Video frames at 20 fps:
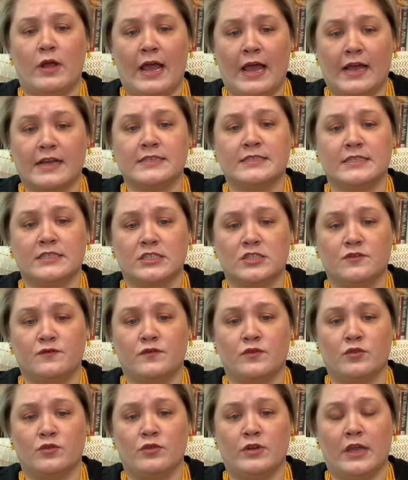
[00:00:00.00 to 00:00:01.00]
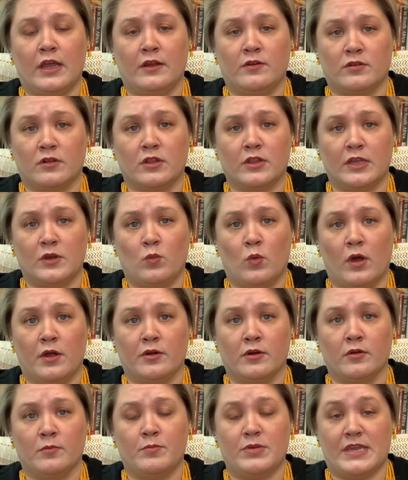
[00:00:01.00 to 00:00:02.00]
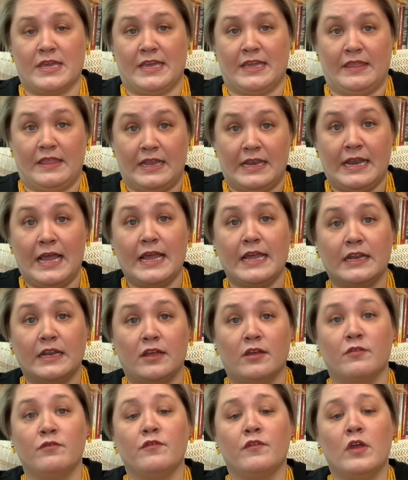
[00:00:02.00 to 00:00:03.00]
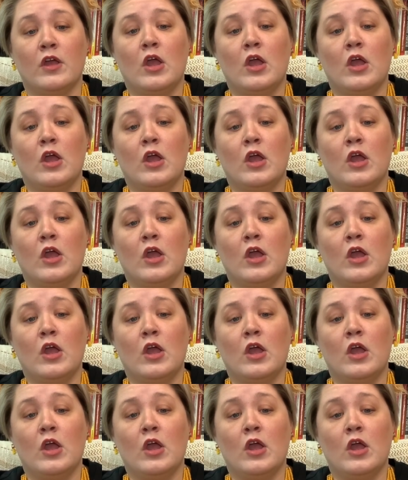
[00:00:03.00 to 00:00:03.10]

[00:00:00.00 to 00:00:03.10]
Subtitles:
access to food and clean water being in the negative,